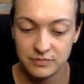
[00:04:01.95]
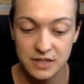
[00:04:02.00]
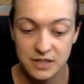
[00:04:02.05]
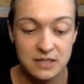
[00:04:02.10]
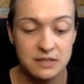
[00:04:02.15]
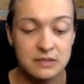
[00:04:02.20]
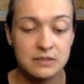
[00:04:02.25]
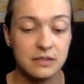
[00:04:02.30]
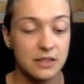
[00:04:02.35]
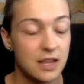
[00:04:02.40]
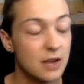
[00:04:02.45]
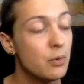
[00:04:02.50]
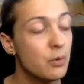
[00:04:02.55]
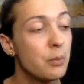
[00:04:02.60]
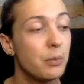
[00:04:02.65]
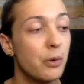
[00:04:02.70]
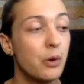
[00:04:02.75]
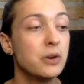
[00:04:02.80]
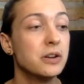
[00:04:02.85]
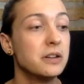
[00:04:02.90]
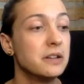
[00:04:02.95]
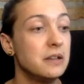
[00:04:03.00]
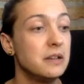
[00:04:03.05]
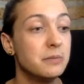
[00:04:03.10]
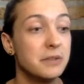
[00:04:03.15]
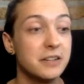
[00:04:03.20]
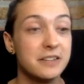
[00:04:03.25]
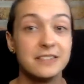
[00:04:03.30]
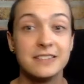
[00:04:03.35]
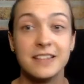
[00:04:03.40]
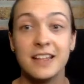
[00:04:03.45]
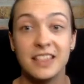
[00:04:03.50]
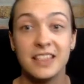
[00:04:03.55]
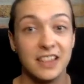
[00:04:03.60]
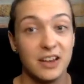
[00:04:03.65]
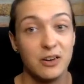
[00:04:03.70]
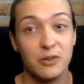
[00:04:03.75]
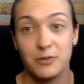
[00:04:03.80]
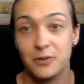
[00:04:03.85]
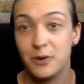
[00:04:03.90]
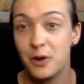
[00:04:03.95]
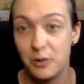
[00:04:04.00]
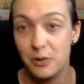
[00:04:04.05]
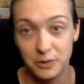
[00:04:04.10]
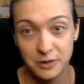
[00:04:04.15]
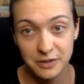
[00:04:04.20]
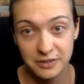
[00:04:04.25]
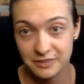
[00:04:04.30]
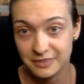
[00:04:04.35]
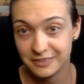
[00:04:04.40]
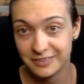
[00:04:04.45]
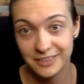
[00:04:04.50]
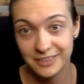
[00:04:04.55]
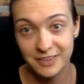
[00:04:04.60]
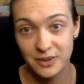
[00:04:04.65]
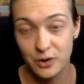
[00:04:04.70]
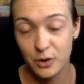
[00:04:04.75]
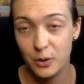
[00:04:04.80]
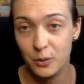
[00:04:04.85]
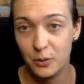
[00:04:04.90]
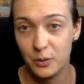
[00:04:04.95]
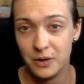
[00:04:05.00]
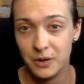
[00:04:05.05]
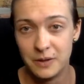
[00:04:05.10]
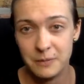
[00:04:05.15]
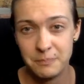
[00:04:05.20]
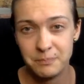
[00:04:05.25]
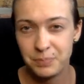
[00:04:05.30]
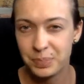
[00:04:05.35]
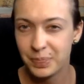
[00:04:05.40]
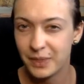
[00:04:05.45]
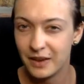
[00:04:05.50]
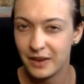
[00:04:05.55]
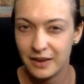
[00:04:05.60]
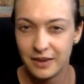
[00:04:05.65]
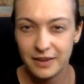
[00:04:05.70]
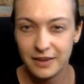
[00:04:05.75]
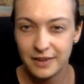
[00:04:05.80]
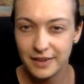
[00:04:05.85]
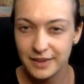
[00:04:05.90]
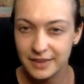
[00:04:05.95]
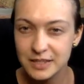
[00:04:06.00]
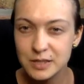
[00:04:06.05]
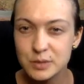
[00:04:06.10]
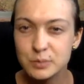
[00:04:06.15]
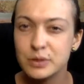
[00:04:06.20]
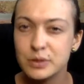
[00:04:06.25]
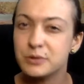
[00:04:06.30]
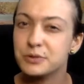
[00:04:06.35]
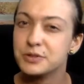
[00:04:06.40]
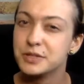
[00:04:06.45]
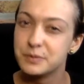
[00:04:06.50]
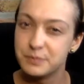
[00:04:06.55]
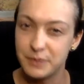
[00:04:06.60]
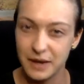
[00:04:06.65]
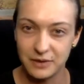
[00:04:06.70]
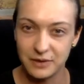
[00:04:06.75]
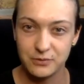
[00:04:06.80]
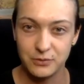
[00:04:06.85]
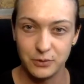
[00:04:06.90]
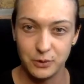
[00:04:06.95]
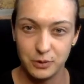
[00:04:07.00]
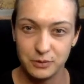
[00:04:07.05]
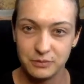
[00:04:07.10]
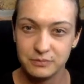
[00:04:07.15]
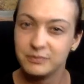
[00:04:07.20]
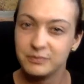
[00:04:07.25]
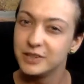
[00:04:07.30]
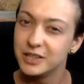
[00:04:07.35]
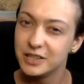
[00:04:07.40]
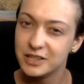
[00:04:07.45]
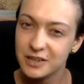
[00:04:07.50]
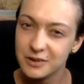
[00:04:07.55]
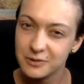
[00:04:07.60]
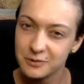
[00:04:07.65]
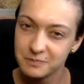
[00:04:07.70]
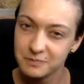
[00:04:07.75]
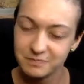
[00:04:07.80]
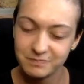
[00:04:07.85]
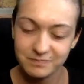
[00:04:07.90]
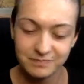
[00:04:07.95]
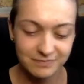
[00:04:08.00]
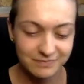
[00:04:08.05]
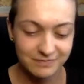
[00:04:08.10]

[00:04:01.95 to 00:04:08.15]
Listen, they were born a demon, it's not their fault. So at least be respectful, you know?